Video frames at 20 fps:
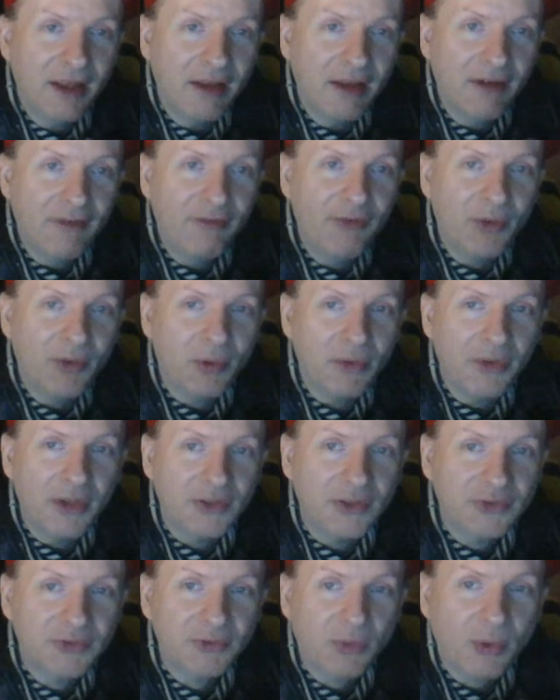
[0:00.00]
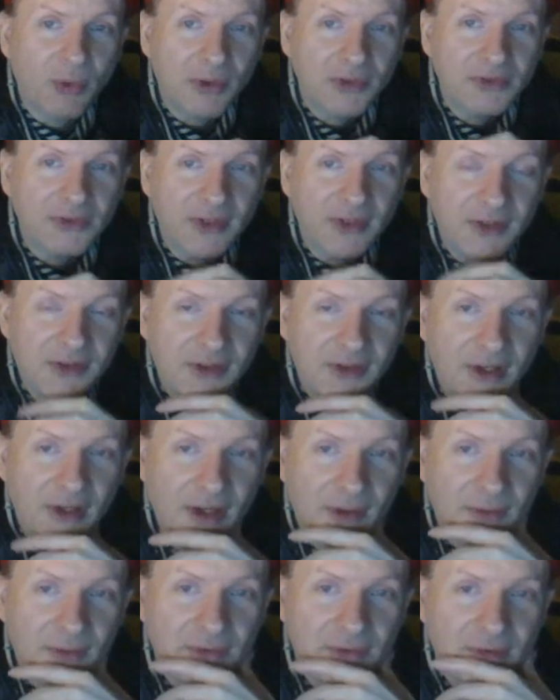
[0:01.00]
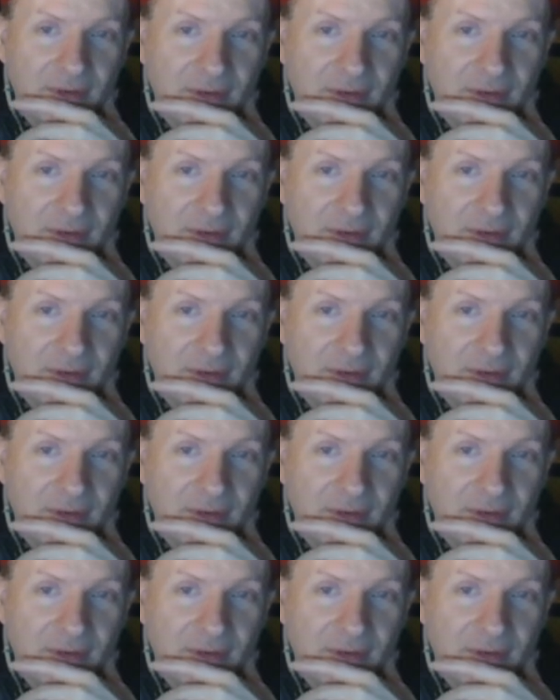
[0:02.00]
filled this Torch section out.